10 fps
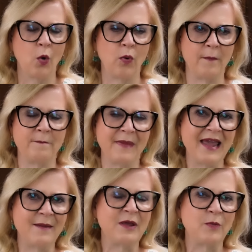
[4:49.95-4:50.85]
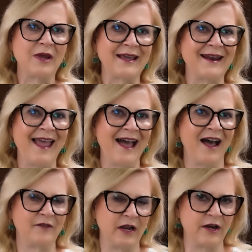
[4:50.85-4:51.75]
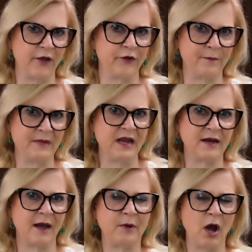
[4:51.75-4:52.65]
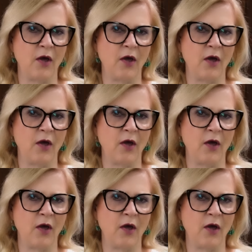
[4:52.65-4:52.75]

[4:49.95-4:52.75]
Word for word: where maybe we can have another meetup